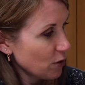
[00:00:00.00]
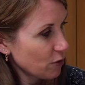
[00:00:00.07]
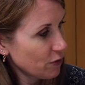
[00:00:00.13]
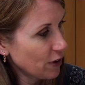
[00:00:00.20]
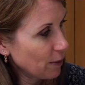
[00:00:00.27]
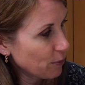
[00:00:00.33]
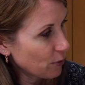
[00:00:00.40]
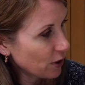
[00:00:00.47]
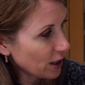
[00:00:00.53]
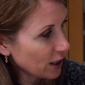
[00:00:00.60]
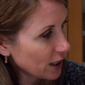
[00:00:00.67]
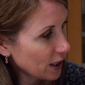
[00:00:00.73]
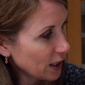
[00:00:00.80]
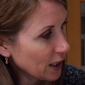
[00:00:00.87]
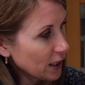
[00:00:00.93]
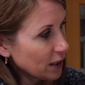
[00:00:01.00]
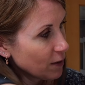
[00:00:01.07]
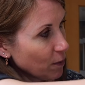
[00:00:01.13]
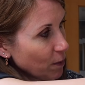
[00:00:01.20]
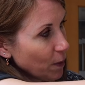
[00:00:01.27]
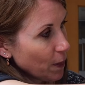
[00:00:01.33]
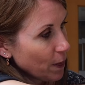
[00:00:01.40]
fabric,
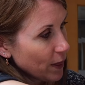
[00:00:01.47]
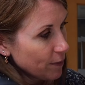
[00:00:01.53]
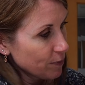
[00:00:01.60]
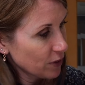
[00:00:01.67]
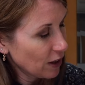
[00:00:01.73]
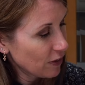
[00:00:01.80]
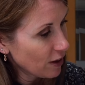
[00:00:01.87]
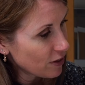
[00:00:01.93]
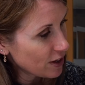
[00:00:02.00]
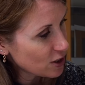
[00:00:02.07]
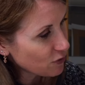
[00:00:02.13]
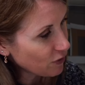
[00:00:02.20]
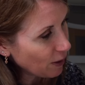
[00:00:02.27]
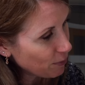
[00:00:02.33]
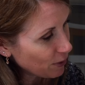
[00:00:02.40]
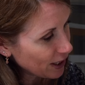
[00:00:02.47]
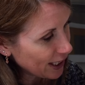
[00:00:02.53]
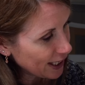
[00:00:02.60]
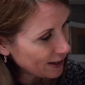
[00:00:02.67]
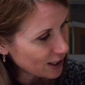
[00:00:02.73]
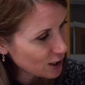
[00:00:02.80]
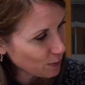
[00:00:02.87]
and then this fabric
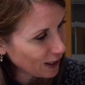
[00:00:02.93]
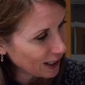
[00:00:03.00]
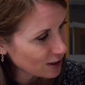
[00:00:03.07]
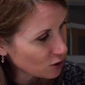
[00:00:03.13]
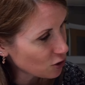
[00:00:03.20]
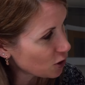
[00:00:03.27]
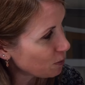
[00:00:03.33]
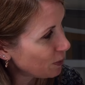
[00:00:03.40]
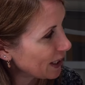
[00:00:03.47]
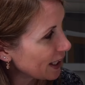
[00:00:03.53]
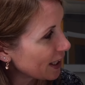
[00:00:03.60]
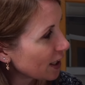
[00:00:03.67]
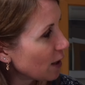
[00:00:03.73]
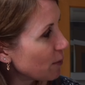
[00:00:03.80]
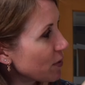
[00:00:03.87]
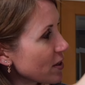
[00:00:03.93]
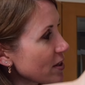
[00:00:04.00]
here, this pattern, just picking up